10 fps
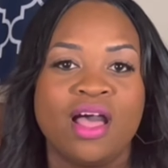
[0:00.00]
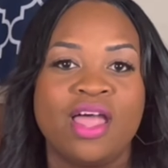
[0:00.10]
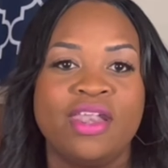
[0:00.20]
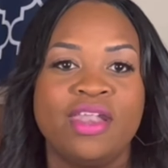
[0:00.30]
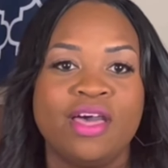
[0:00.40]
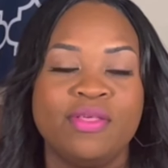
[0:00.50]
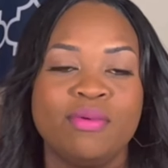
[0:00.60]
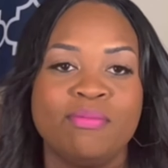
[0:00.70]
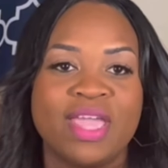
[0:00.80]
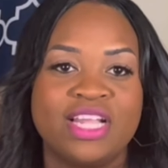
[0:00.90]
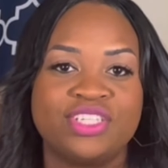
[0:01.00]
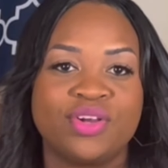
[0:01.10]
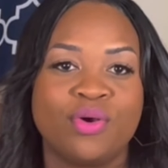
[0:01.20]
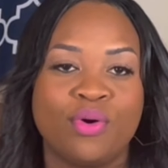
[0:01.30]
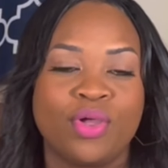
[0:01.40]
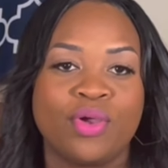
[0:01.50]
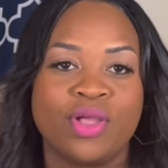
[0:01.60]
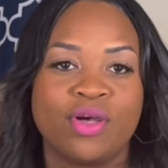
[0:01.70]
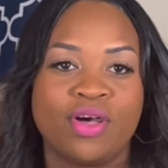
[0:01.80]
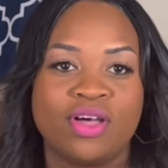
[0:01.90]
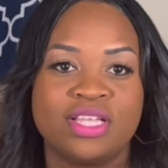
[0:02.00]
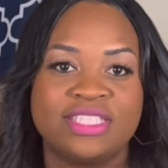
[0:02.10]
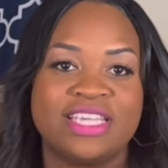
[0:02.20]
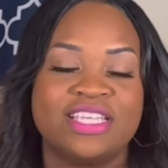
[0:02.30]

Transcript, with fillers: Another major ongoing cost